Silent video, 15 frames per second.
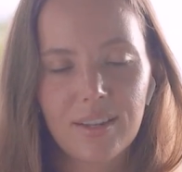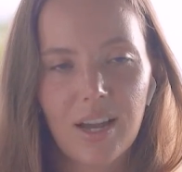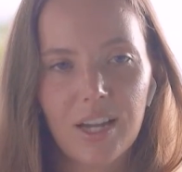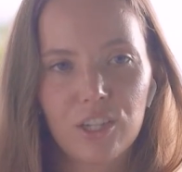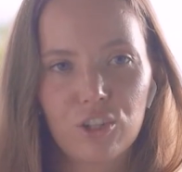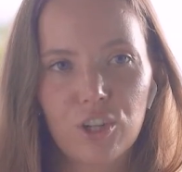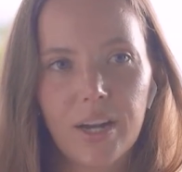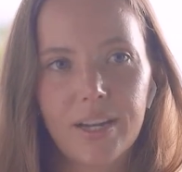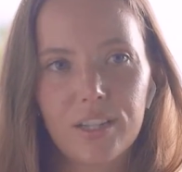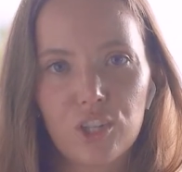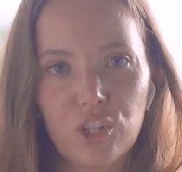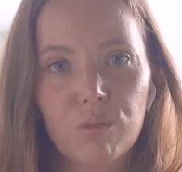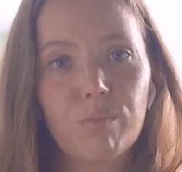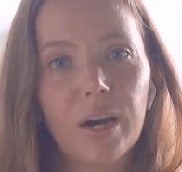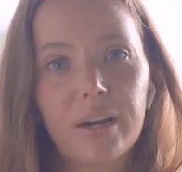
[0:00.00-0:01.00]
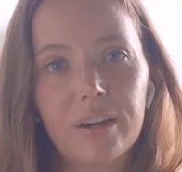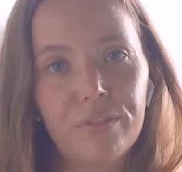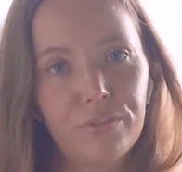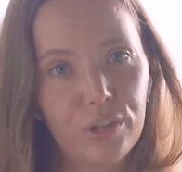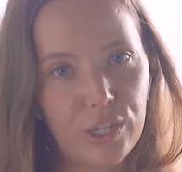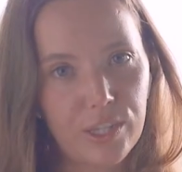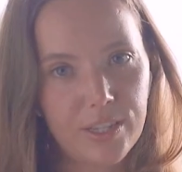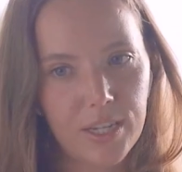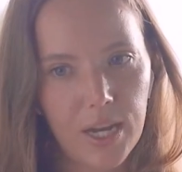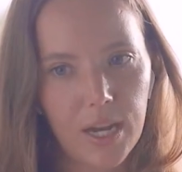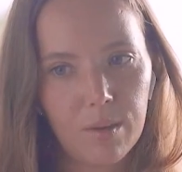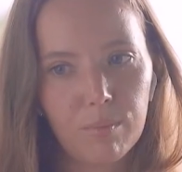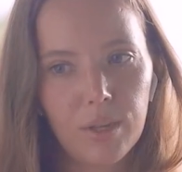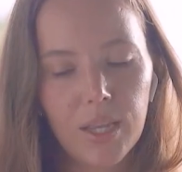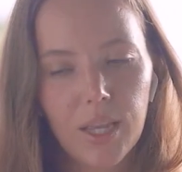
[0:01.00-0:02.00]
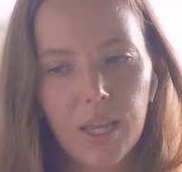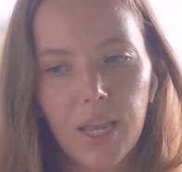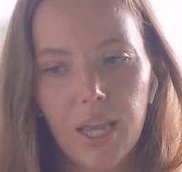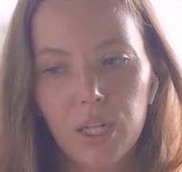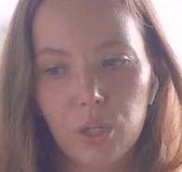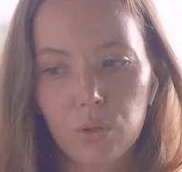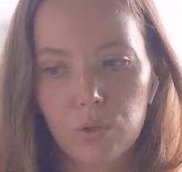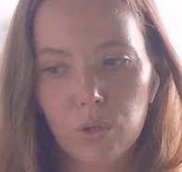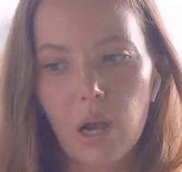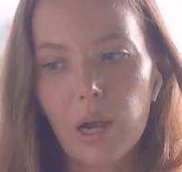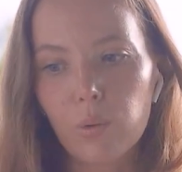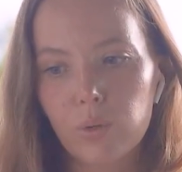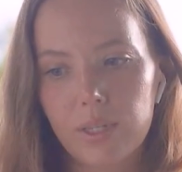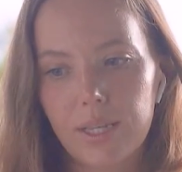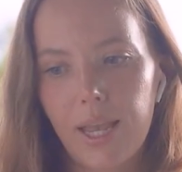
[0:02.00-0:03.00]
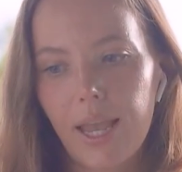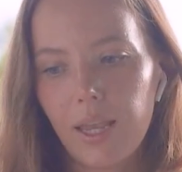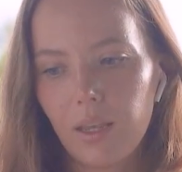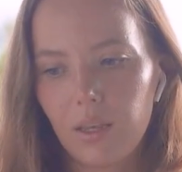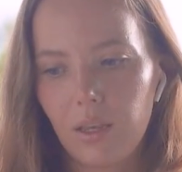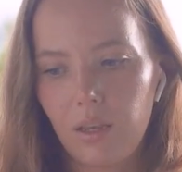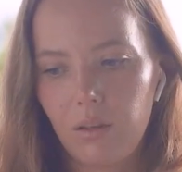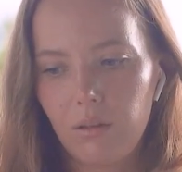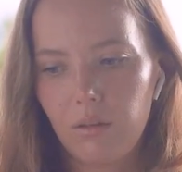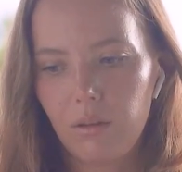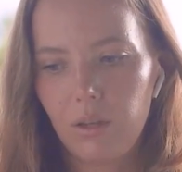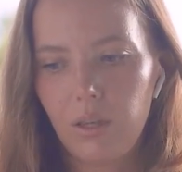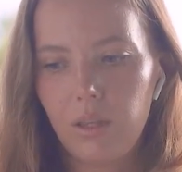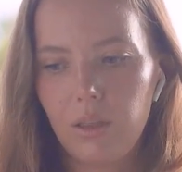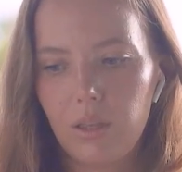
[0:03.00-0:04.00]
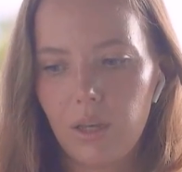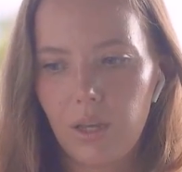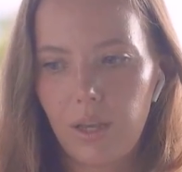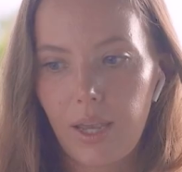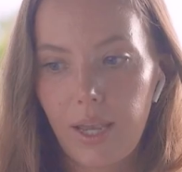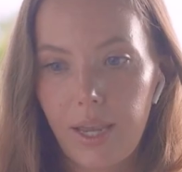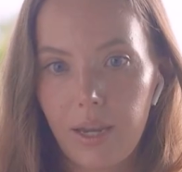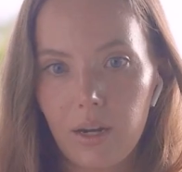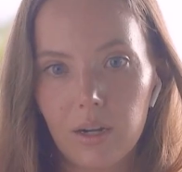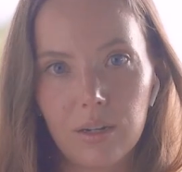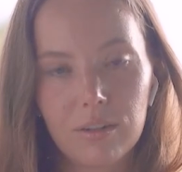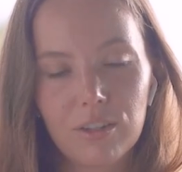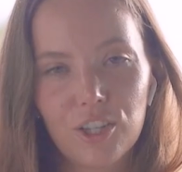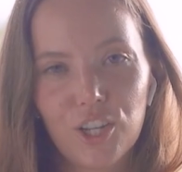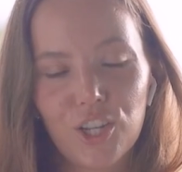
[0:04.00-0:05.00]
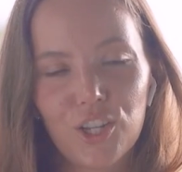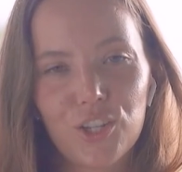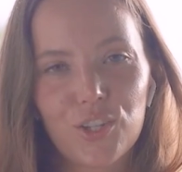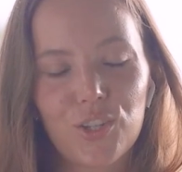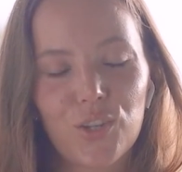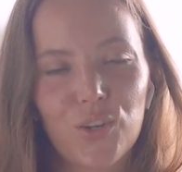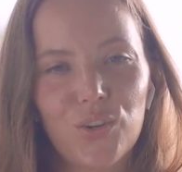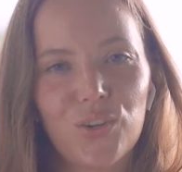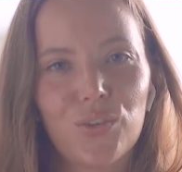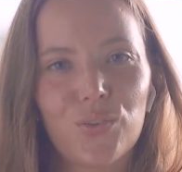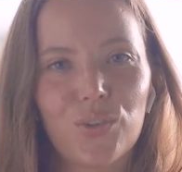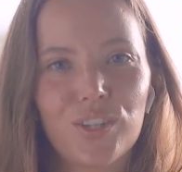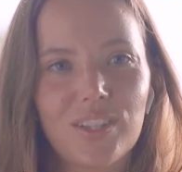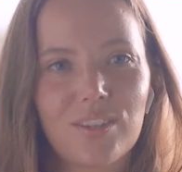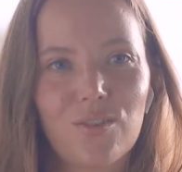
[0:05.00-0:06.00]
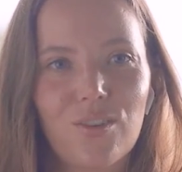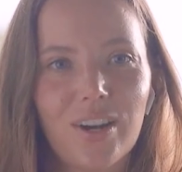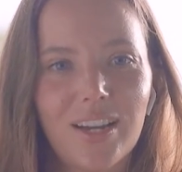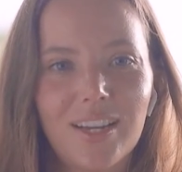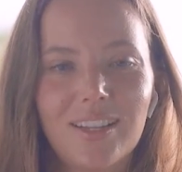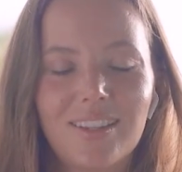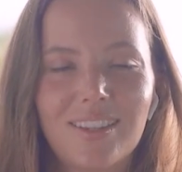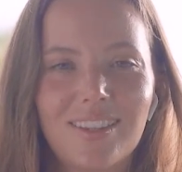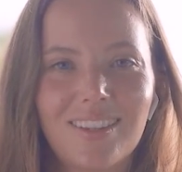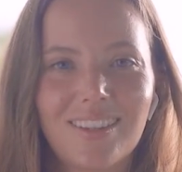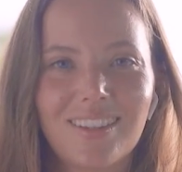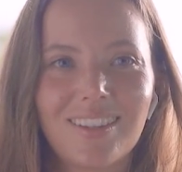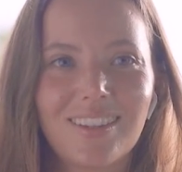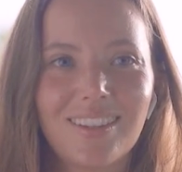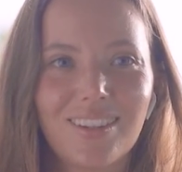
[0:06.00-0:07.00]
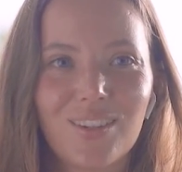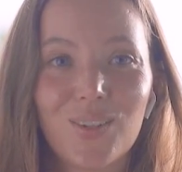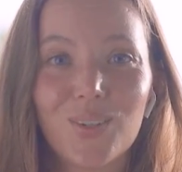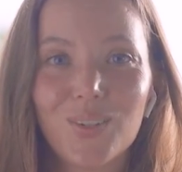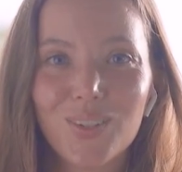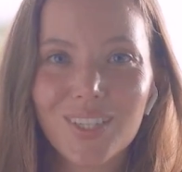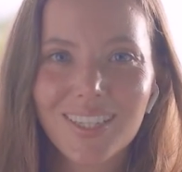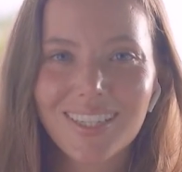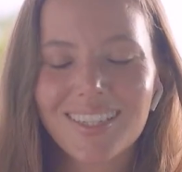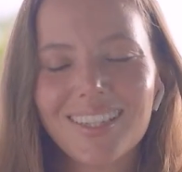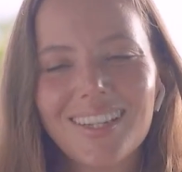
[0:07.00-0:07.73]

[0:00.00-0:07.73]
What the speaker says: I tried shibari first time, and also I was hanging in the air, so it was quite cool,